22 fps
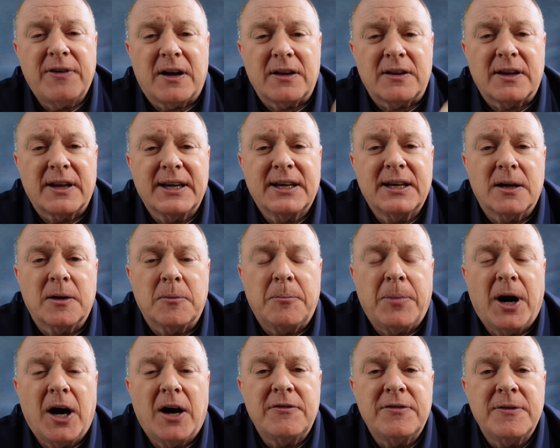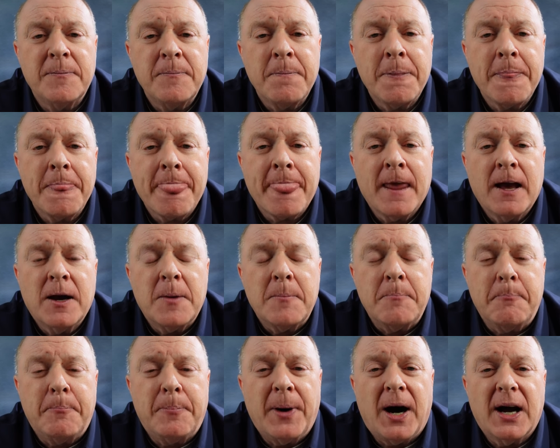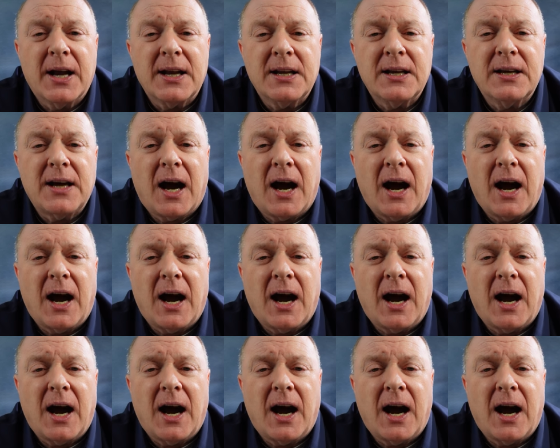I'll link it above. But